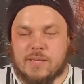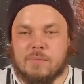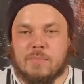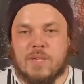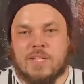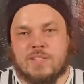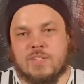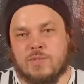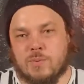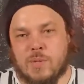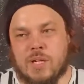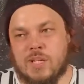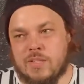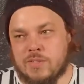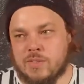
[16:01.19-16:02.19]
meds as
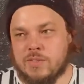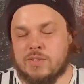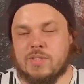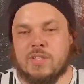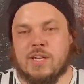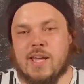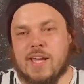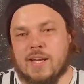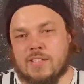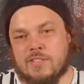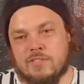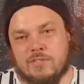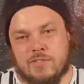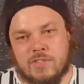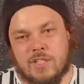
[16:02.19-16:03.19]
well is also an act
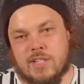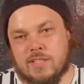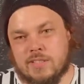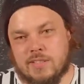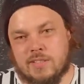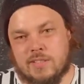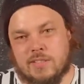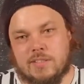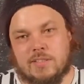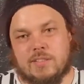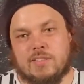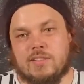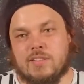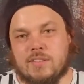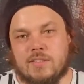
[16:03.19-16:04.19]
of trust.
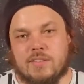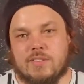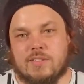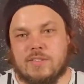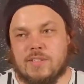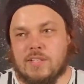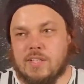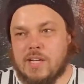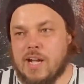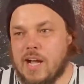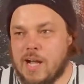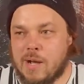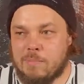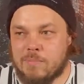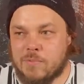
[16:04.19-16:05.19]
You know,
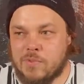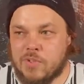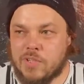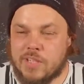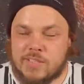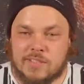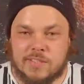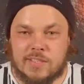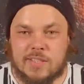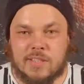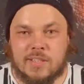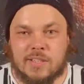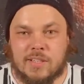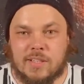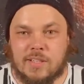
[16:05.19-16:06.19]
I'm
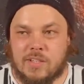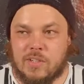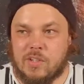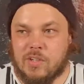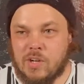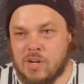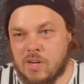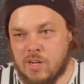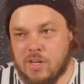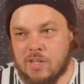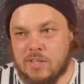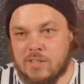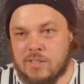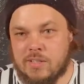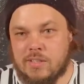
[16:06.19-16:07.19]
trusting
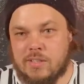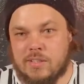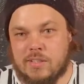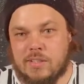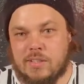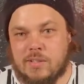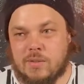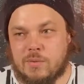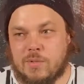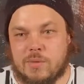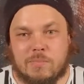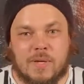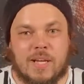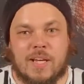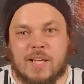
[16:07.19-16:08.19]
God
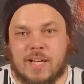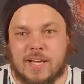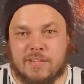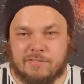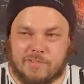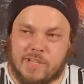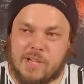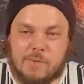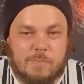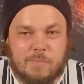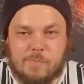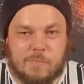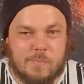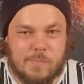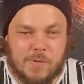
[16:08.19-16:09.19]
with my life
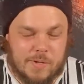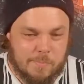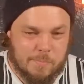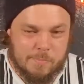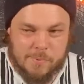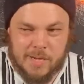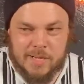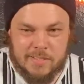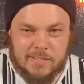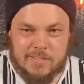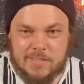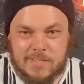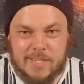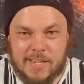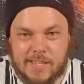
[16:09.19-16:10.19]
by
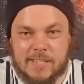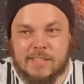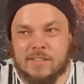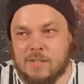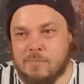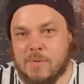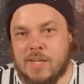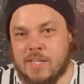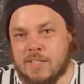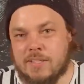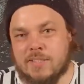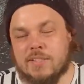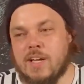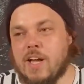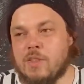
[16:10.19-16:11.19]
taking the
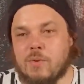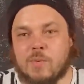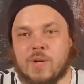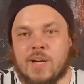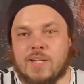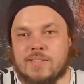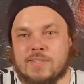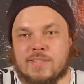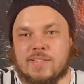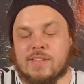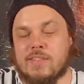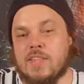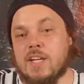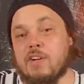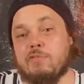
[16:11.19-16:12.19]
meds. Otherwise, there's a
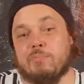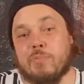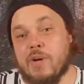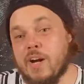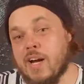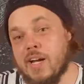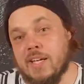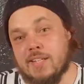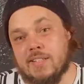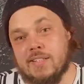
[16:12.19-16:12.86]
thing of pride